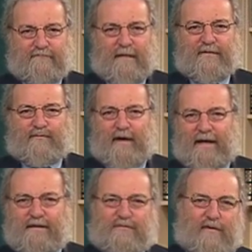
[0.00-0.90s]
The
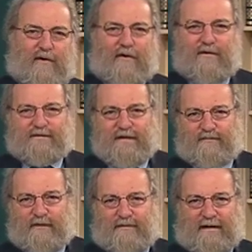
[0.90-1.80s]
range for all
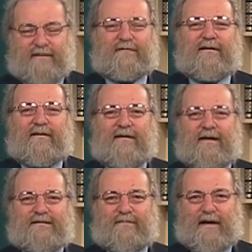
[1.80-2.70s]
C3 plants
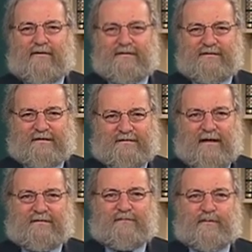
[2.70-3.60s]
is about
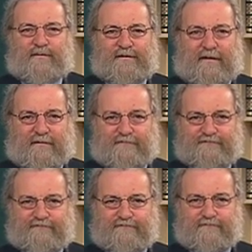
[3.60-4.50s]
0.6%.
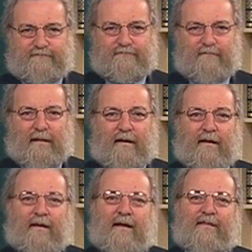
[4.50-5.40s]

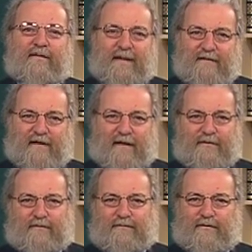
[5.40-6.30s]
The mean
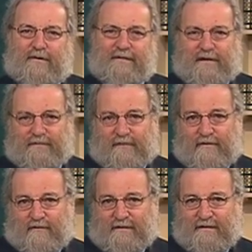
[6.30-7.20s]
value for delta
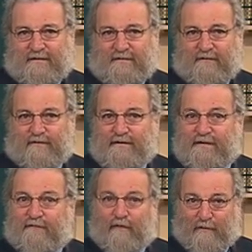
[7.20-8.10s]
13C for
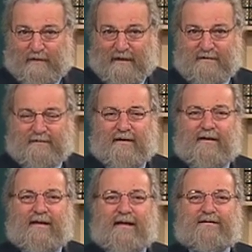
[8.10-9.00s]
C4 plants
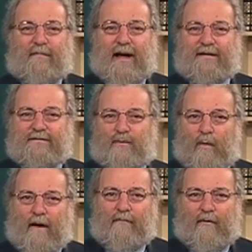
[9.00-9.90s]
is minus
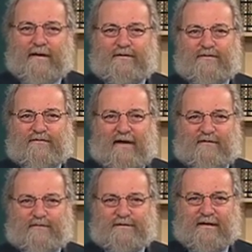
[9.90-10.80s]

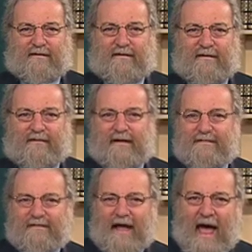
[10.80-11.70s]
1.25%, less
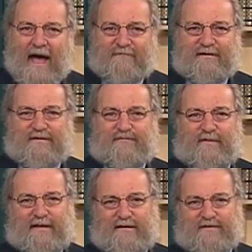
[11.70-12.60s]
than half the
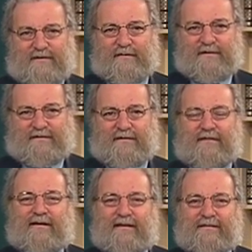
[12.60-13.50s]
discrimination that we
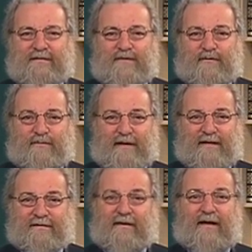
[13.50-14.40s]
see in C3
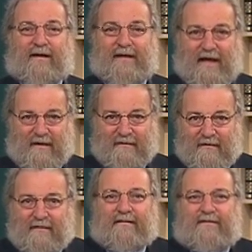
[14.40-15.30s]
plants. Again,
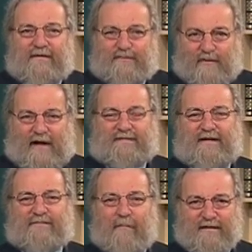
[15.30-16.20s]
this
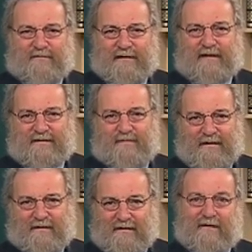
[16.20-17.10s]
process must be less
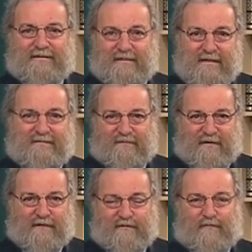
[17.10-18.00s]
picky because it needs to
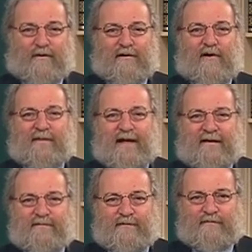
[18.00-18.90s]
find 4 carbon
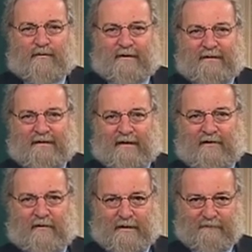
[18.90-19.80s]
atoms before it can get
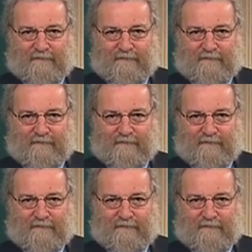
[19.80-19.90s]
going.